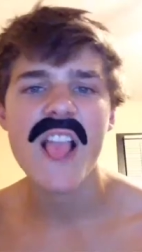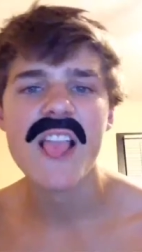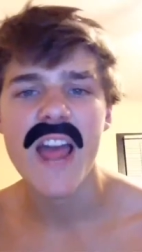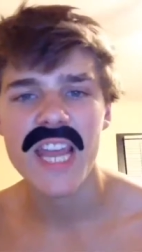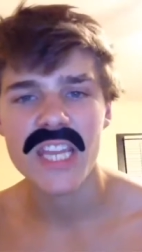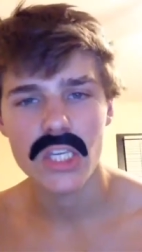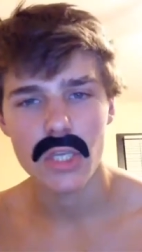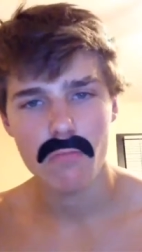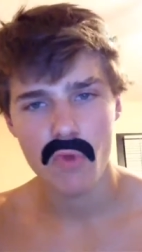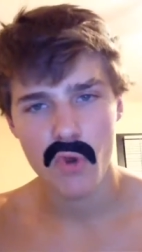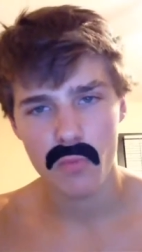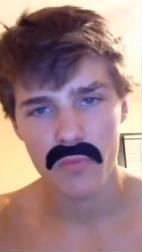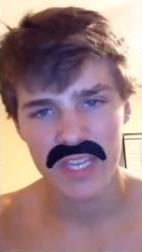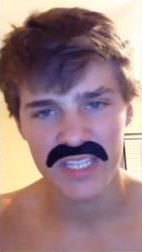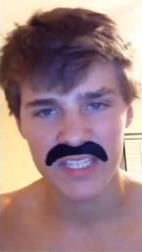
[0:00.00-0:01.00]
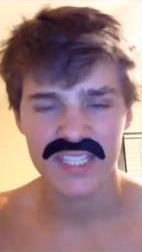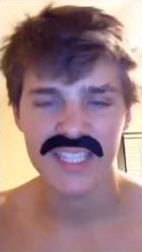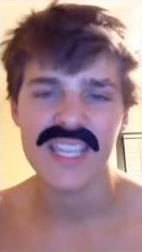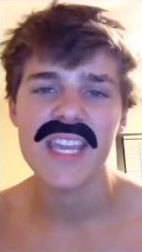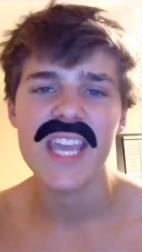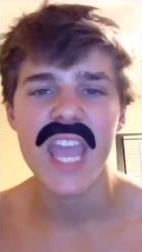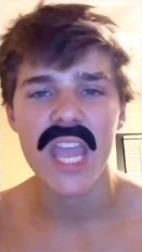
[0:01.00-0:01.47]
I like you, boys.
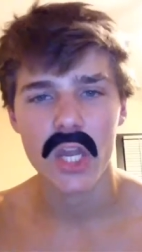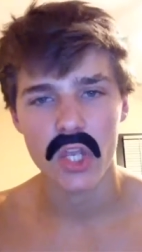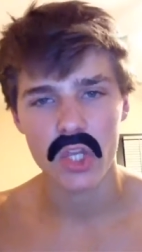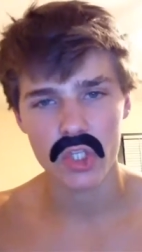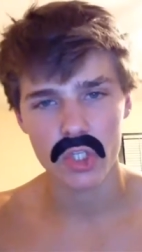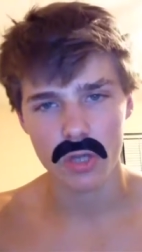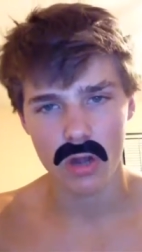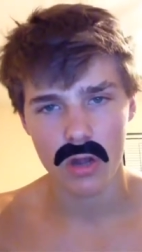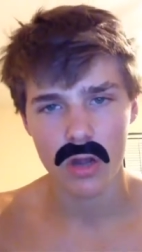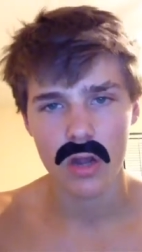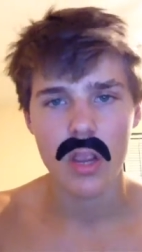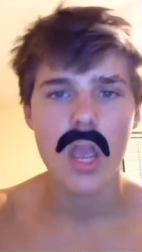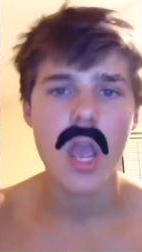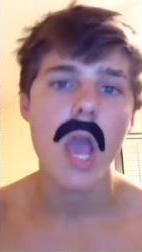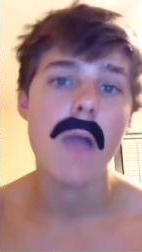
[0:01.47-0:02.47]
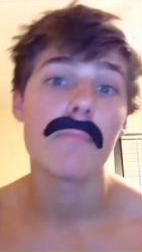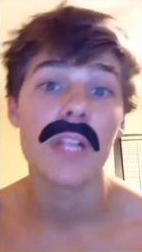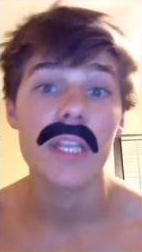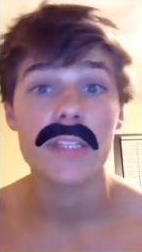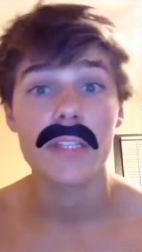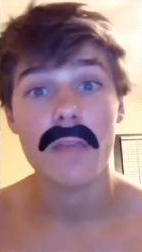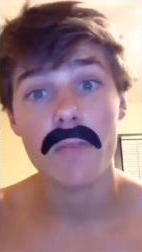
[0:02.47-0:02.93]
in your shirt.
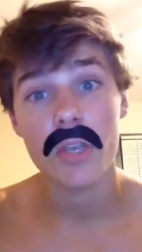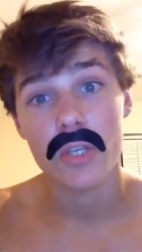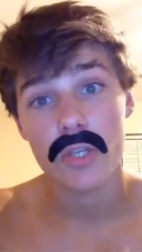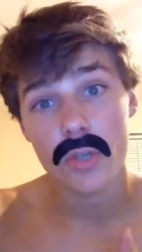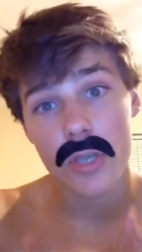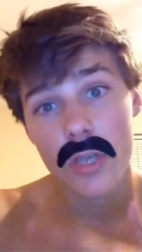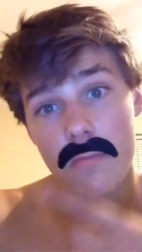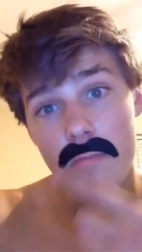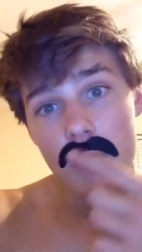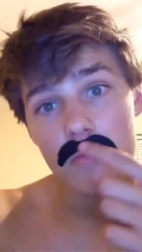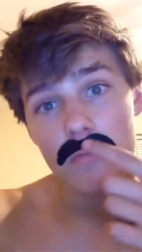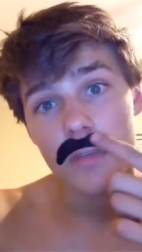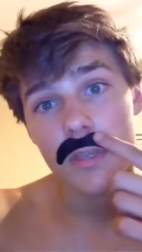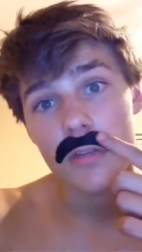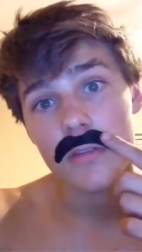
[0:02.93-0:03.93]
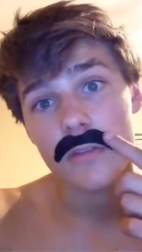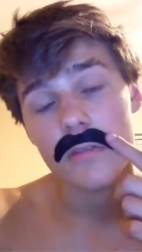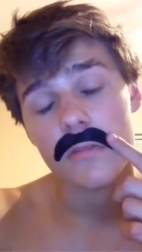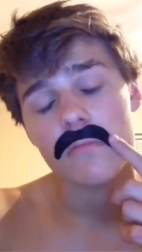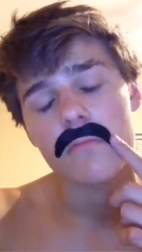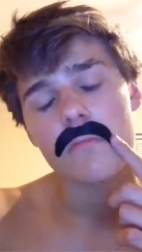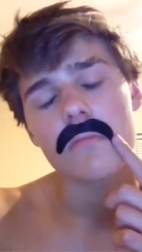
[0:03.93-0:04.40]
Please let me show you my
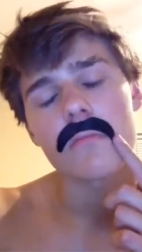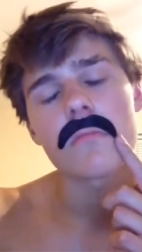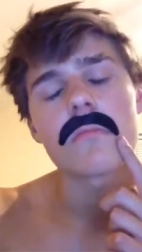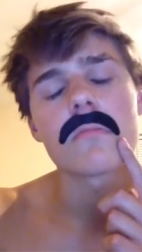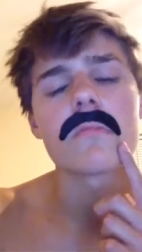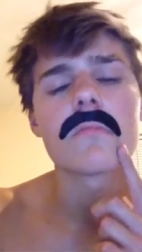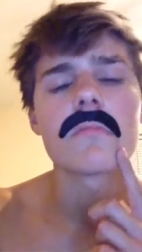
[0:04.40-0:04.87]
penis.